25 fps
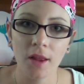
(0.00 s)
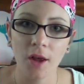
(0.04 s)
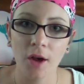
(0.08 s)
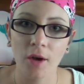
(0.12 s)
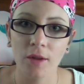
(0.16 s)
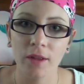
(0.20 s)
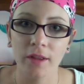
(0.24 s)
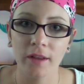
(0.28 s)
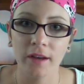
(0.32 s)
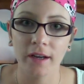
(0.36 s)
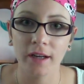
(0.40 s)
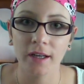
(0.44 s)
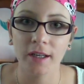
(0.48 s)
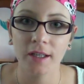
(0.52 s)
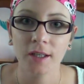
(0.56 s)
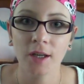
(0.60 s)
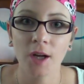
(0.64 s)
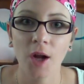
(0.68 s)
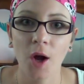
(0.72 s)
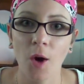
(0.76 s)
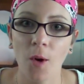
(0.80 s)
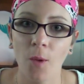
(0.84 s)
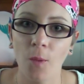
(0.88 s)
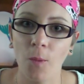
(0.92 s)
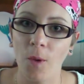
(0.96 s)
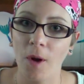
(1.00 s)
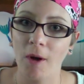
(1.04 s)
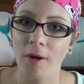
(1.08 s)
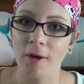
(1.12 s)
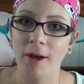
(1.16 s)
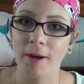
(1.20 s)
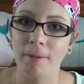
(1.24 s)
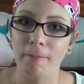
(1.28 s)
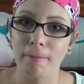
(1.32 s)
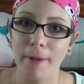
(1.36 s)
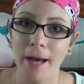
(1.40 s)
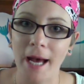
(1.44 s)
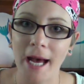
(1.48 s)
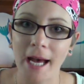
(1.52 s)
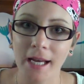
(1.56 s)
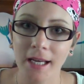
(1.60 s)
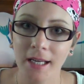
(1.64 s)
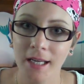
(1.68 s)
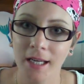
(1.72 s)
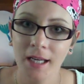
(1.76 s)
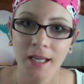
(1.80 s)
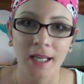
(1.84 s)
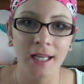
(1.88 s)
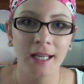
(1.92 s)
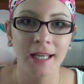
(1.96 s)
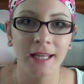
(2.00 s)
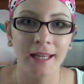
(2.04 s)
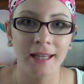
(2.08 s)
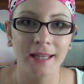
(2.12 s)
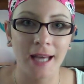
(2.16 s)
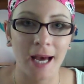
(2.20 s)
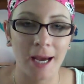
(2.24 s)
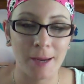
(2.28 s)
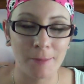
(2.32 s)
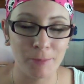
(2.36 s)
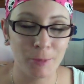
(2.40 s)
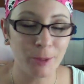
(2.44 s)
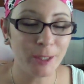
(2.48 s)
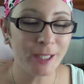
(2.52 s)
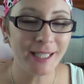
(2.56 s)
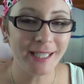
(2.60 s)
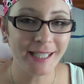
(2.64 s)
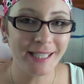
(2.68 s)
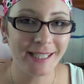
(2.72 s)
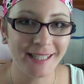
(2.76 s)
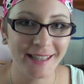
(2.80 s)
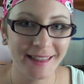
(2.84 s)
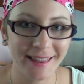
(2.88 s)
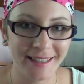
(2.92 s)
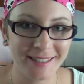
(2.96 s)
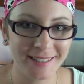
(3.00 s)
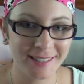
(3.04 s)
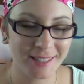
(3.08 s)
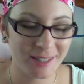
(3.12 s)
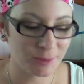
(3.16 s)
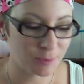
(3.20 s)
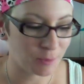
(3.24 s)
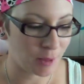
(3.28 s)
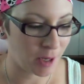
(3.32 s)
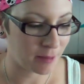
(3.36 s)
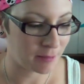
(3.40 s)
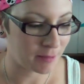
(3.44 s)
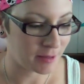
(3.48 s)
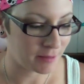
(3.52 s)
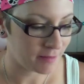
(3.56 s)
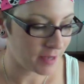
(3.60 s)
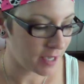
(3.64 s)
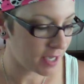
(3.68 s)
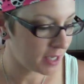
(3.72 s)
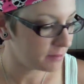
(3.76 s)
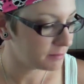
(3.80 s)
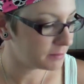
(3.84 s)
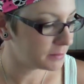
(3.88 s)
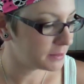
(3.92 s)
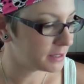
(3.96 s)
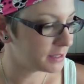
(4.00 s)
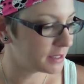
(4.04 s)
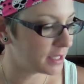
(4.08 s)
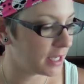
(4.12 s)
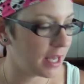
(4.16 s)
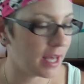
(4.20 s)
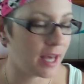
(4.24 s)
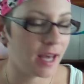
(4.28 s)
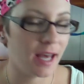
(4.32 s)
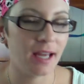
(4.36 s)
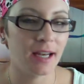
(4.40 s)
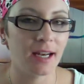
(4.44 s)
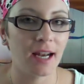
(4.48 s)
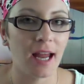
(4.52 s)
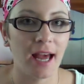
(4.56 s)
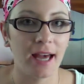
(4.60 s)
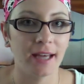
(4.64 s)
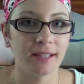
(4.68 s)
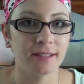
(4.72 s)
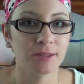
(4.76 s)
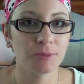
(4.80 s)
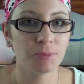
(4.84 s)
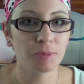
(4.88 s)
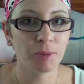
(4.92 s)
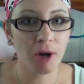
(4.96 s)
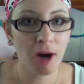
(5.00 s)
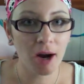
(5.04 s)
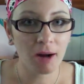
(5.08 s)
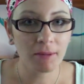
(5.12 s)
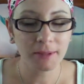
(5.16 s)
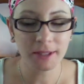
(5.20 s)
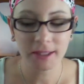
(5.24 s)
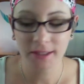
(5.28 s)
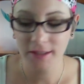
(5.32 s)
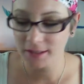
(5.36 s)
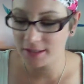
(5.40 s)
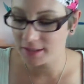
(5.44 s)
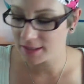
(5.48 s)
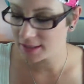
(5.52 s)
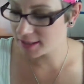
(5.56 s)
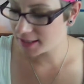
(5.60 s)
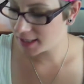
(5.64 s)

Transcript: Hello there, welcome back. I'm Brittany, this is Mommy Vapes, and as promised